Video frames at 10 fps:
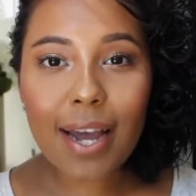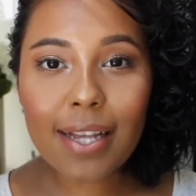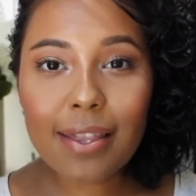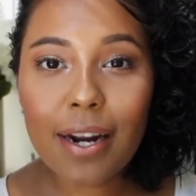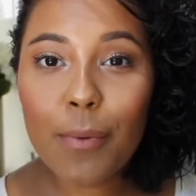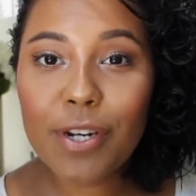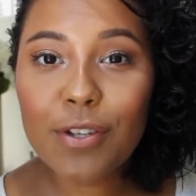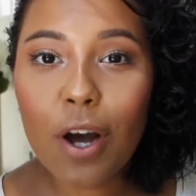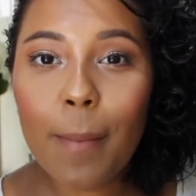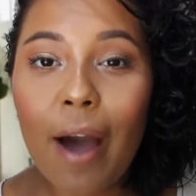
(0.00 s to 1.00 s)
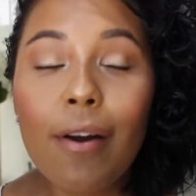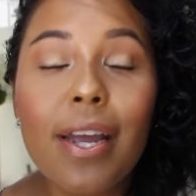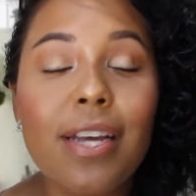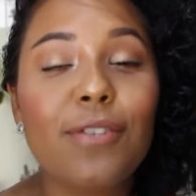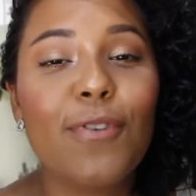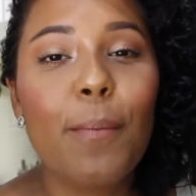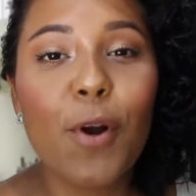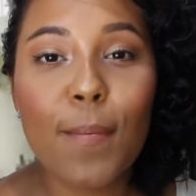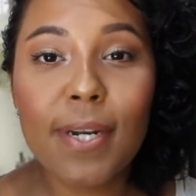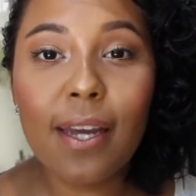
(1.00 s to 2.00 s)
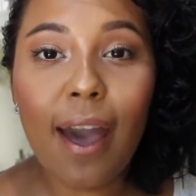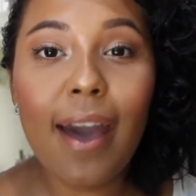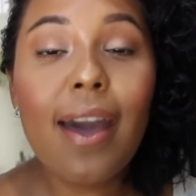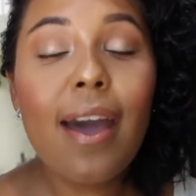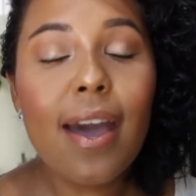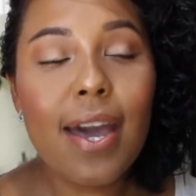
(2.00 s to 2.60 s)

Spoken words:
highlight that I want to talk about is from Urban Decay.